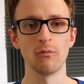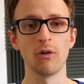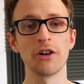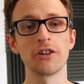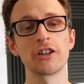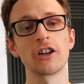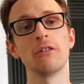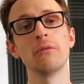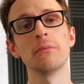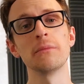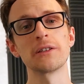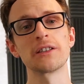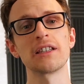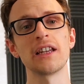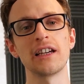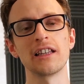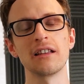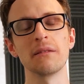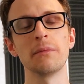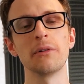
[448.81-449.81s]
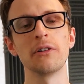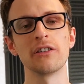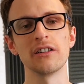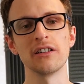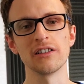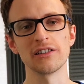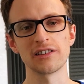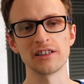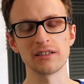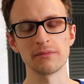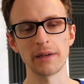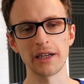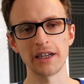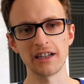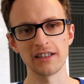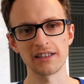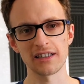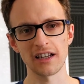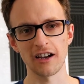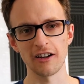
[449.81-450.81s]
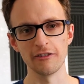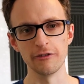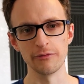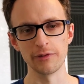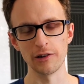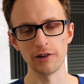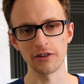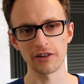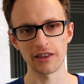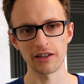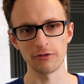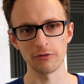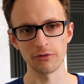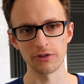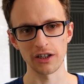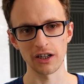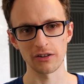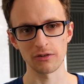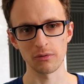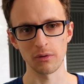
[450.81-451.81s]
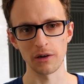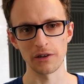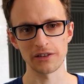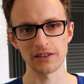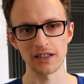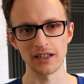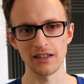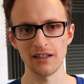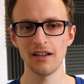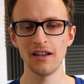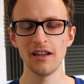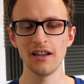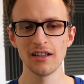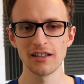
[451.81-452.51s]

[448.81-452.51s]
One common mistake that podcasters make is to overlook their audio quality.